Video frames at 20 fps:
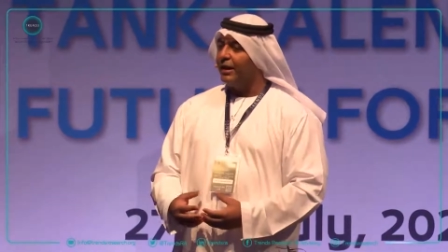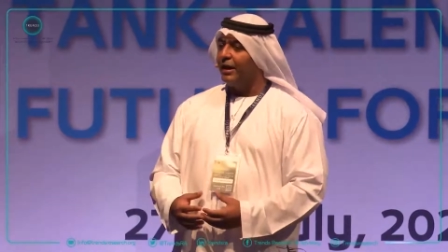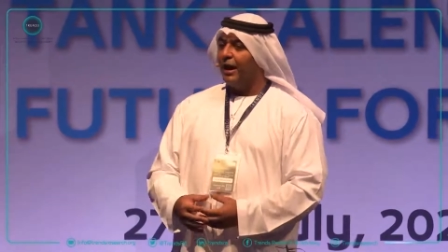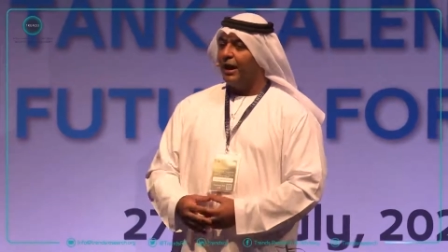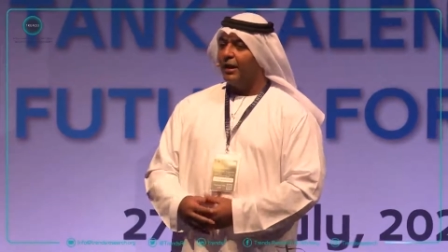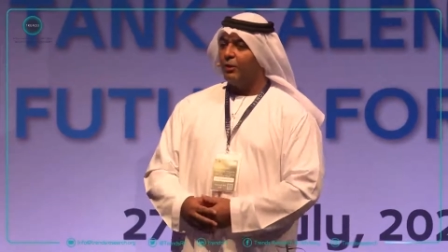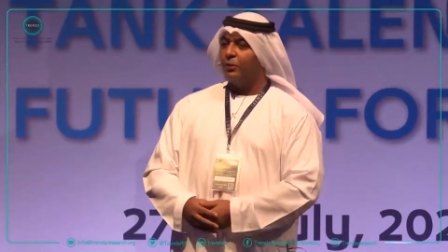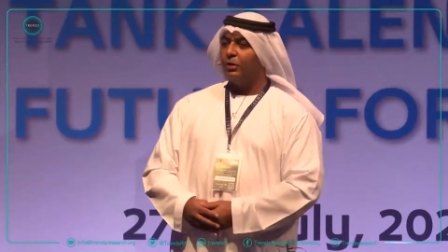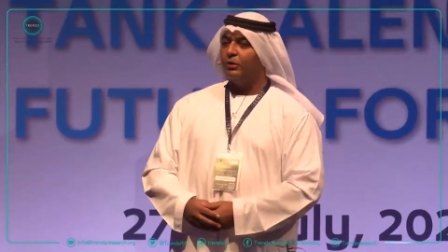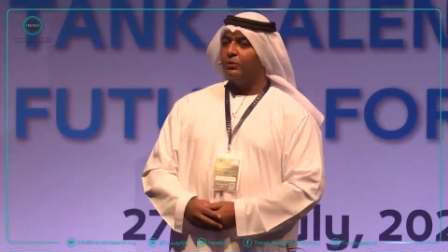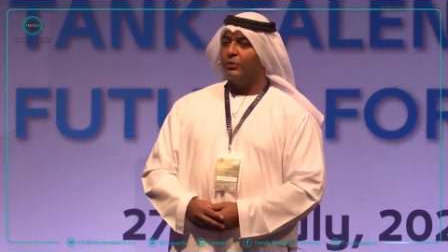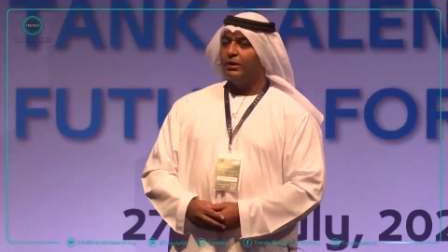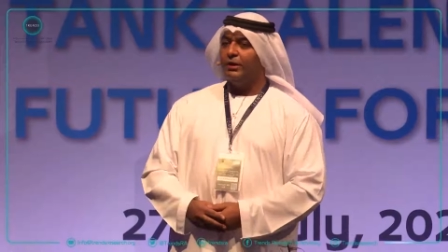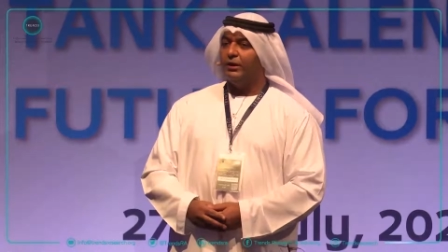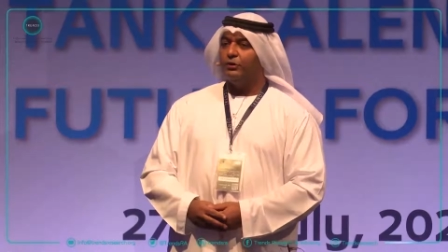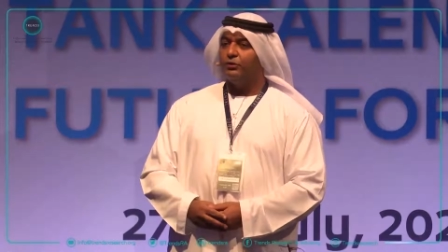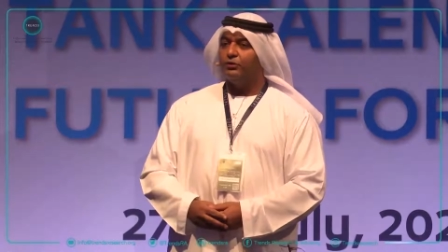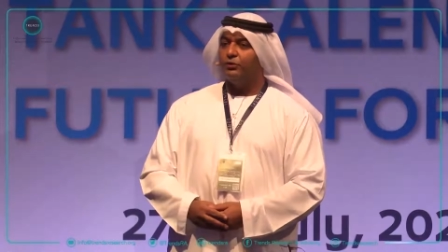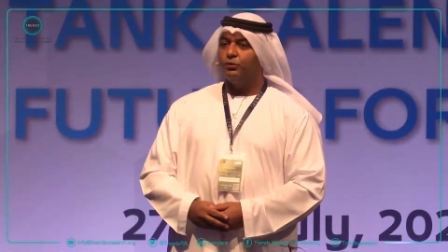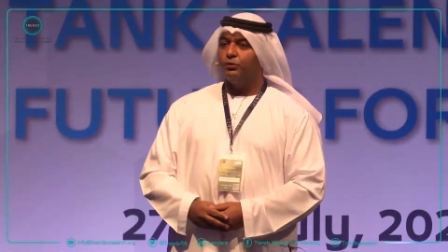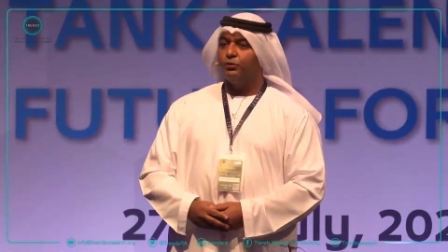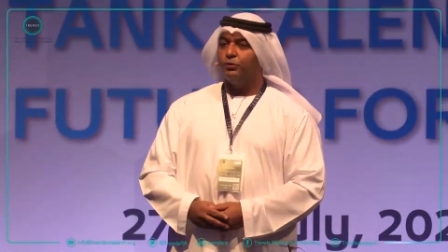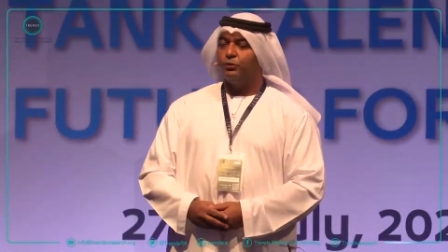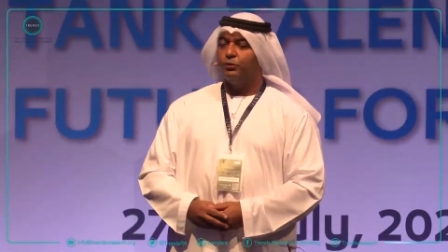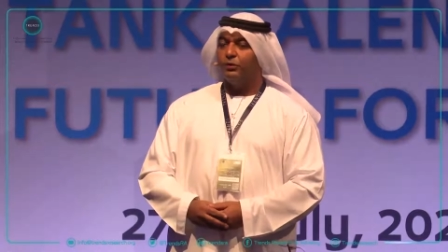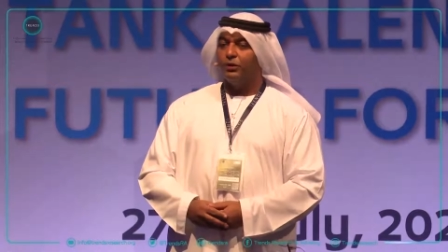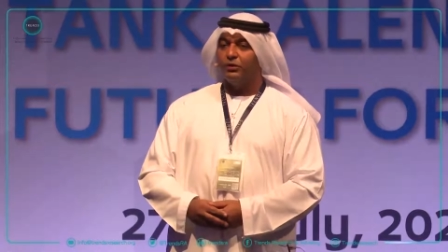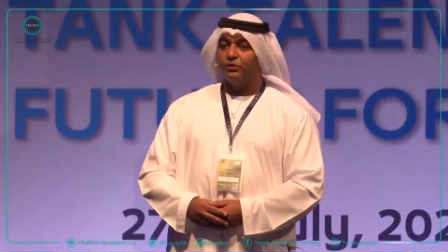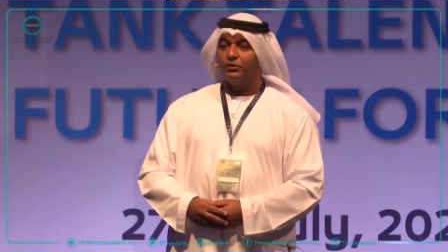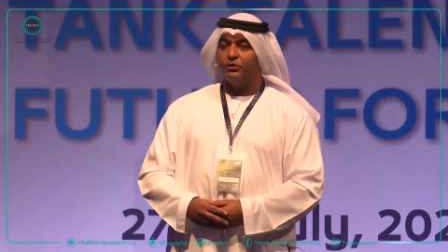and what we need to
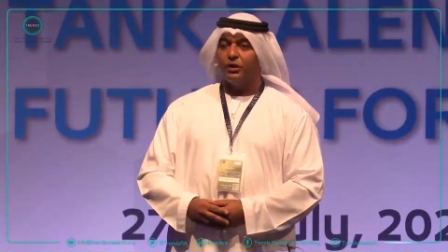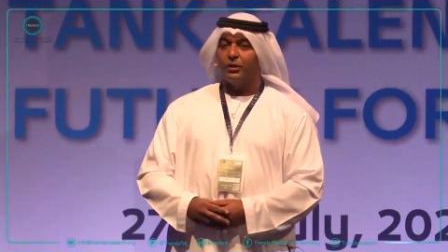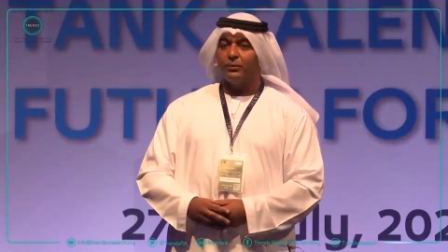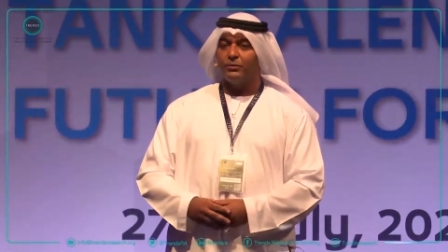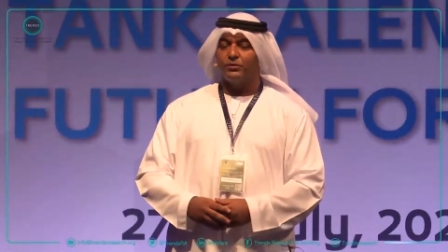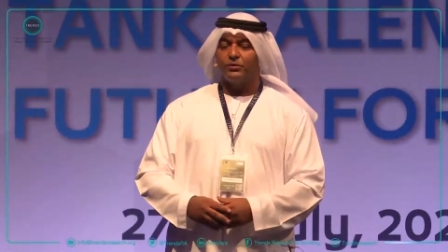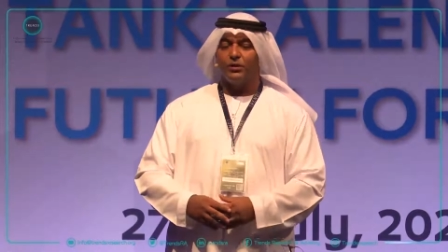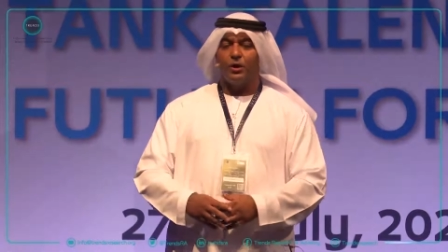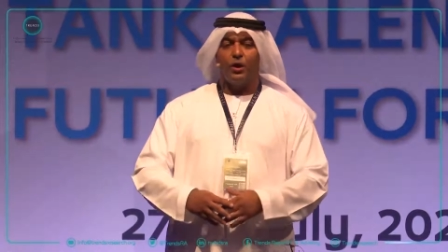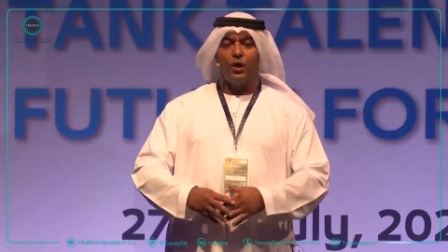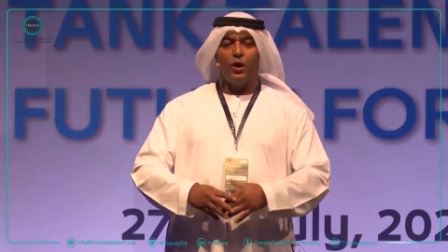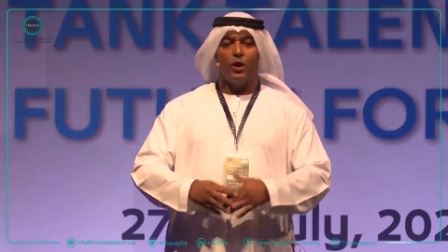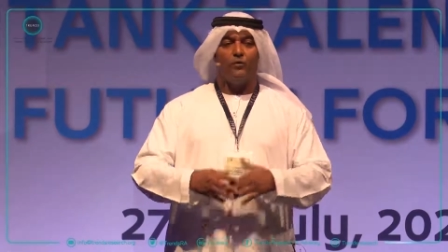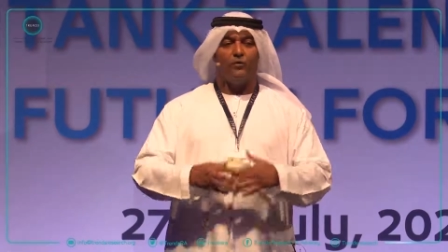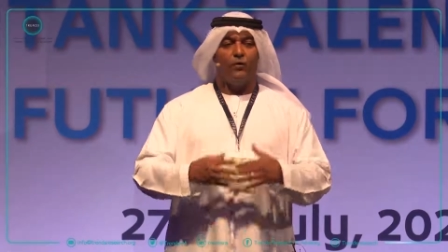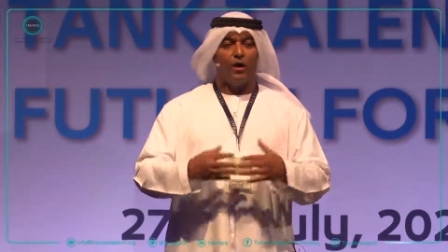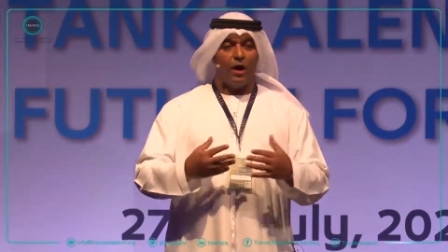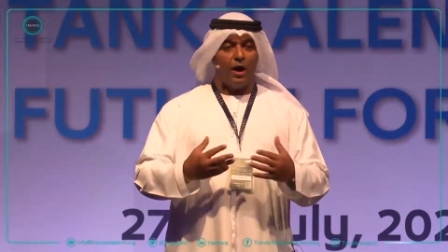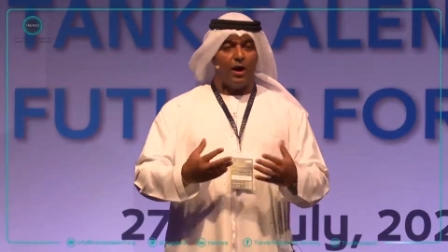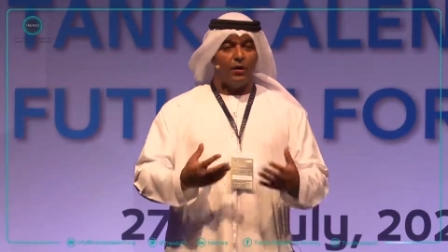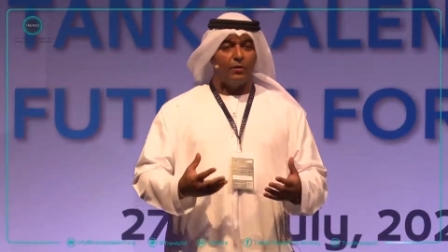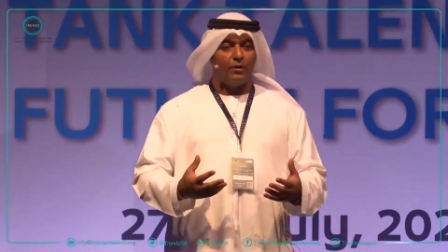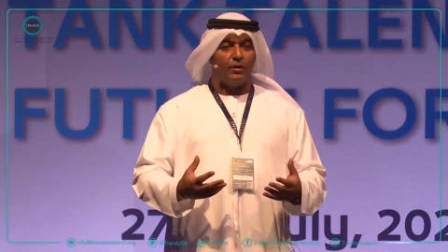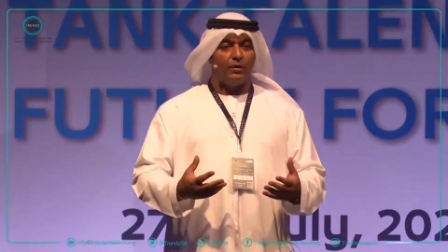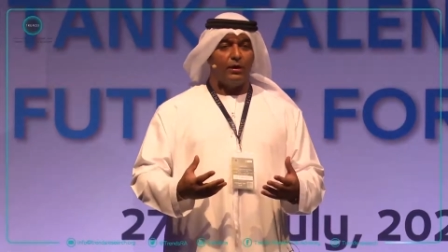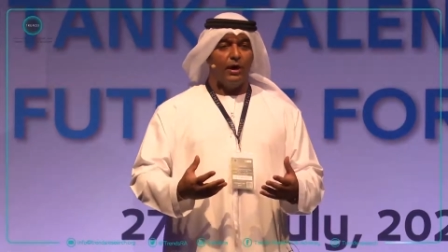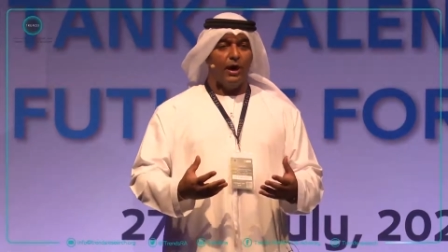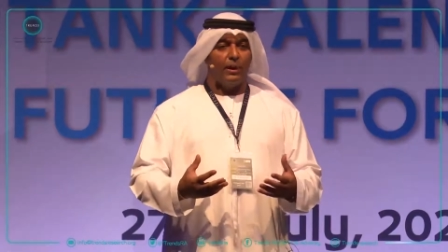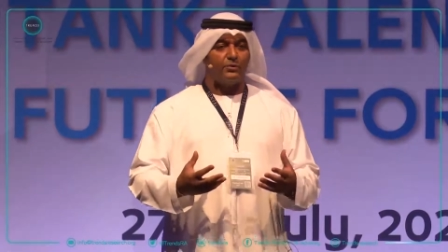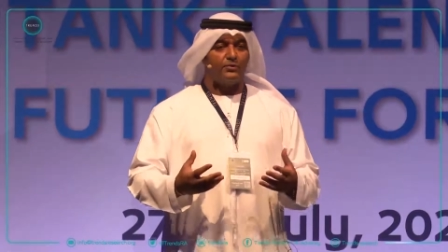do in terms of our
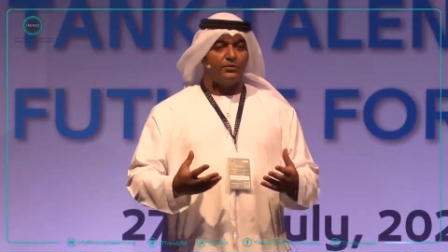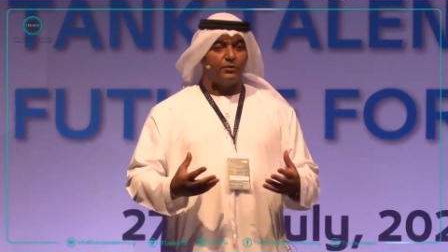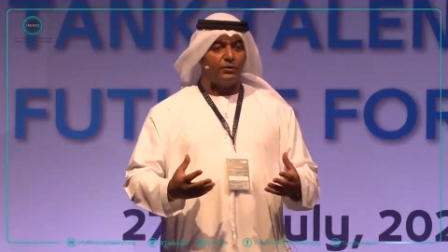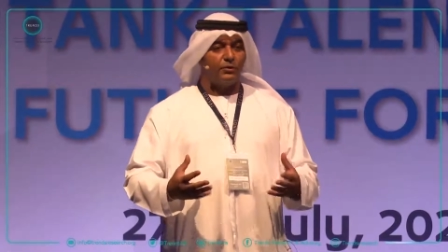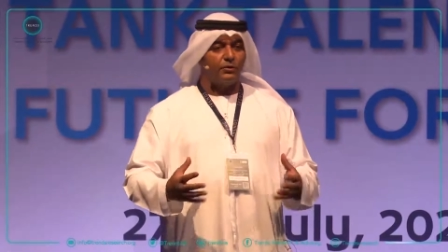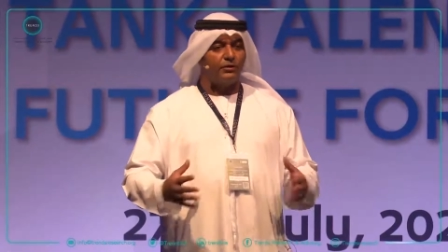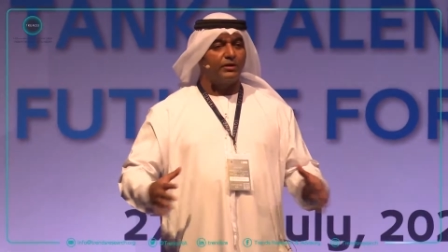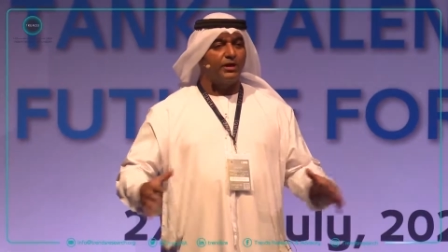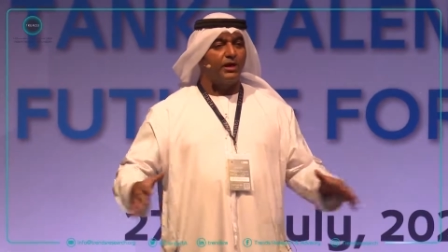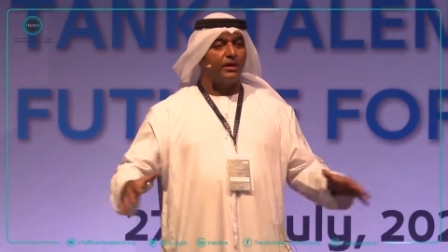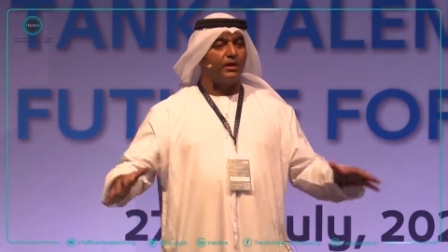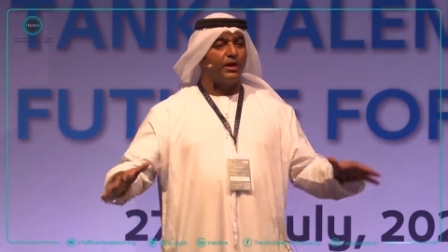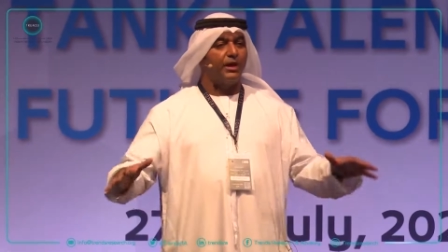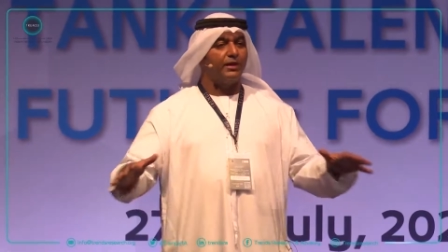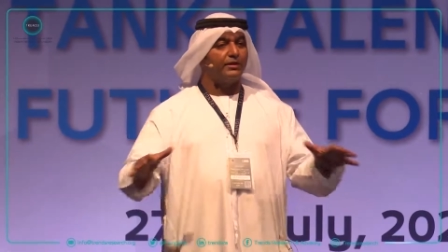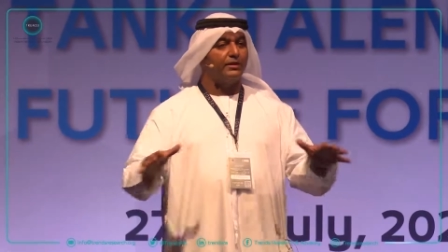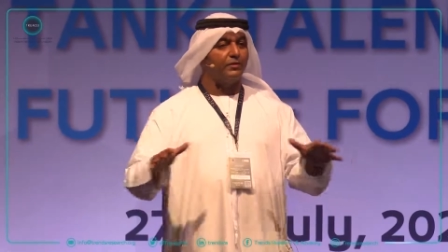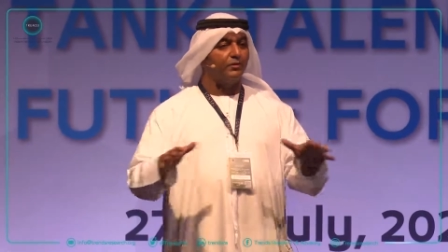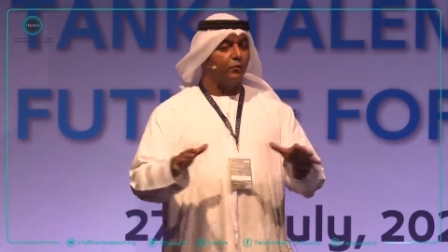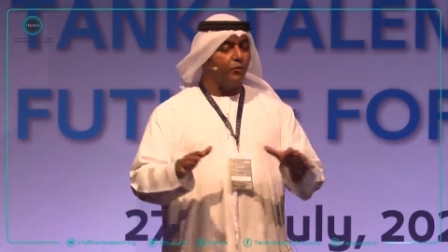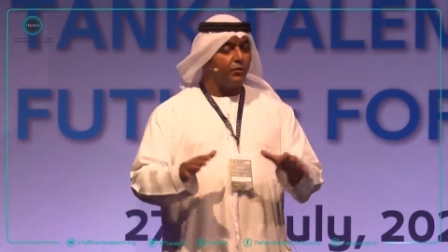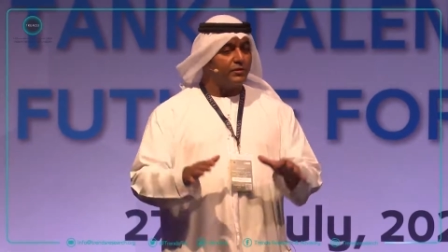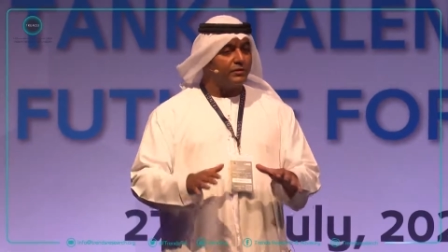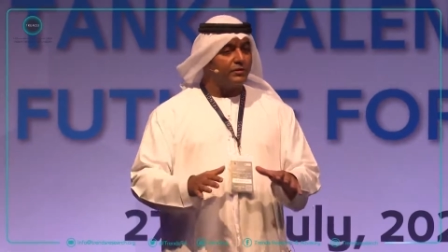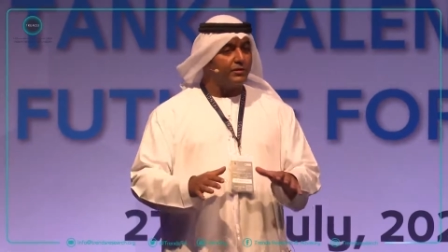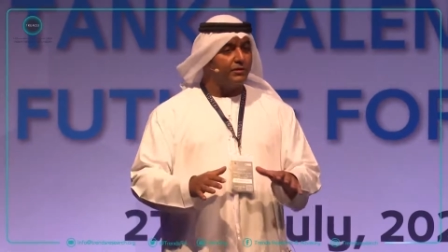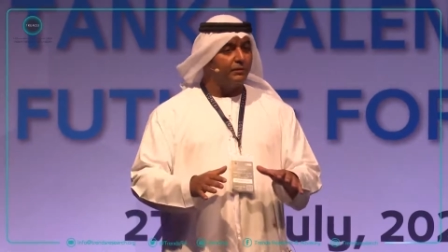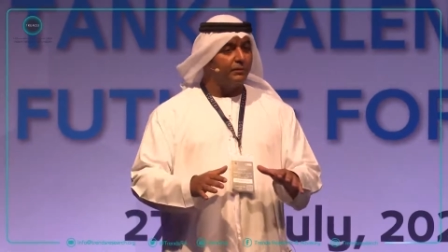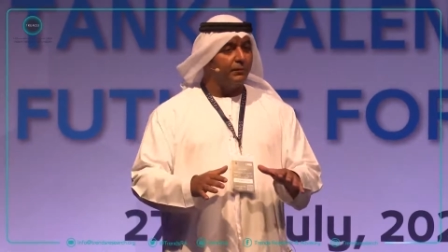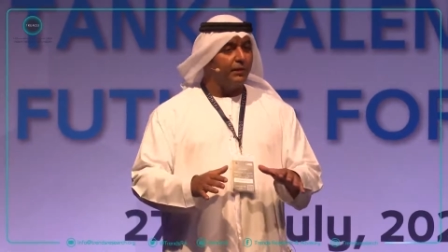absolute collective
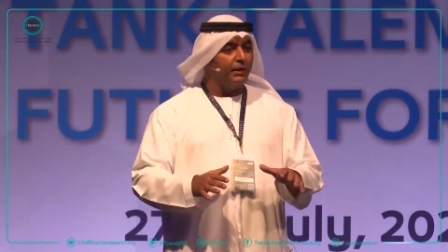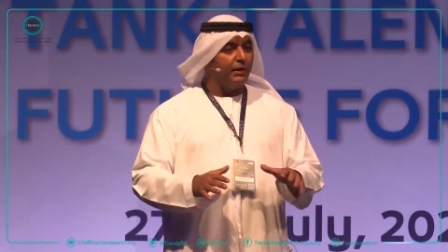wisdom